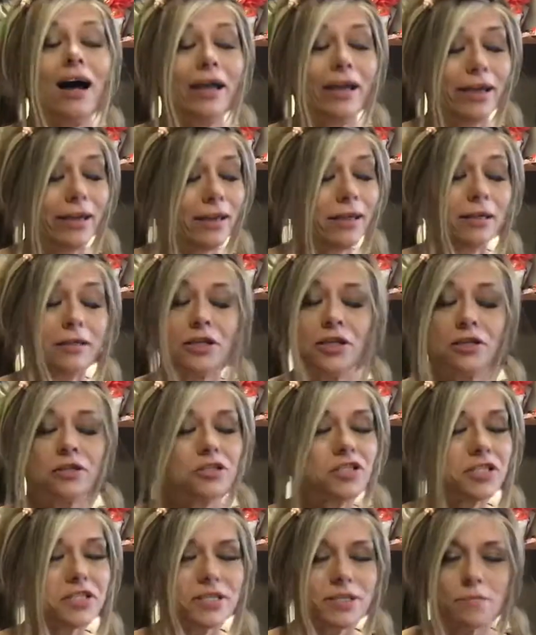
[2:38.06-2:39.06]
You
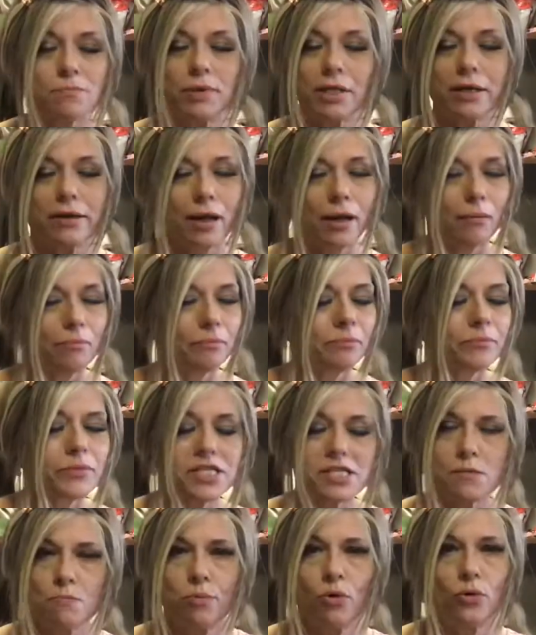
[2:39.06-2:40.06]
just become
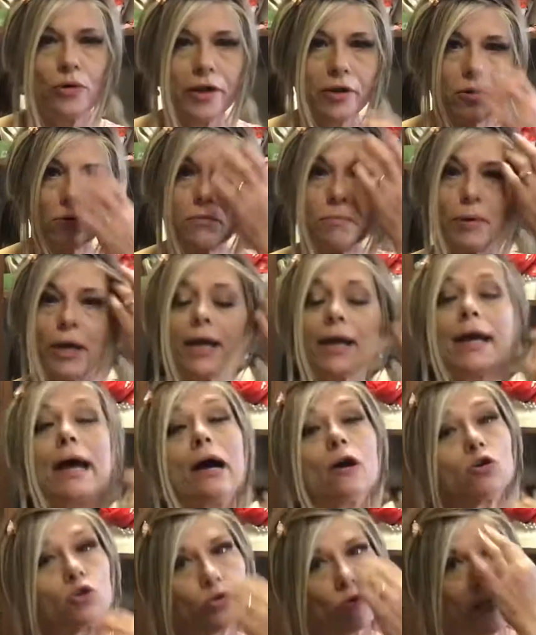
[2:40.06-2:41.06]
spoiled by how
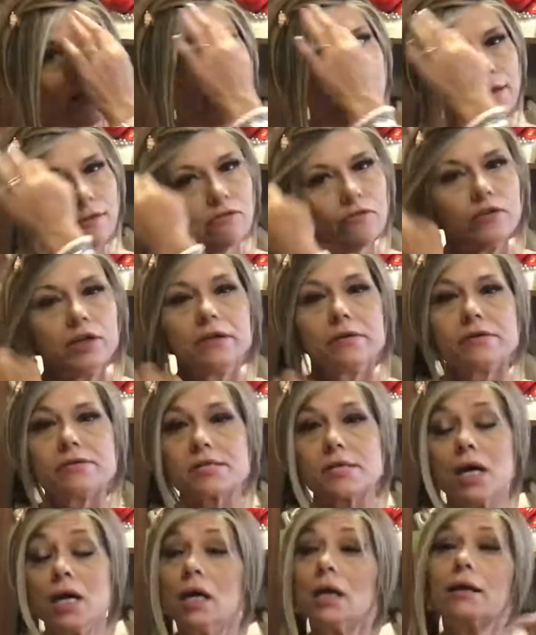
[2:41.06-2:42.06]
great it feels.
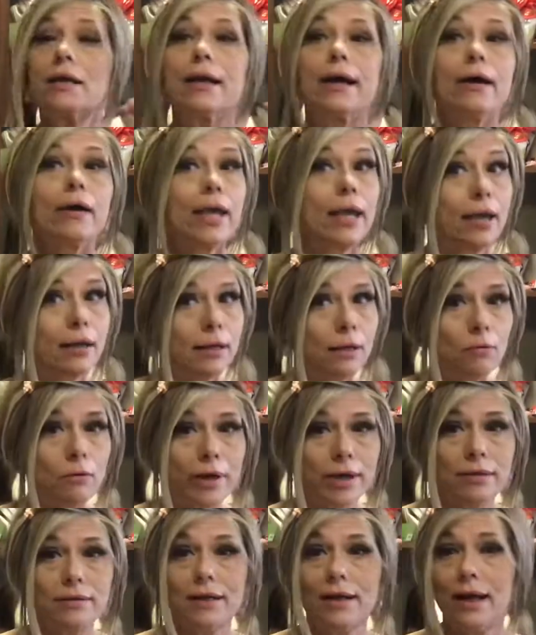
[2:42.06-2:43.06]
Now, any wig that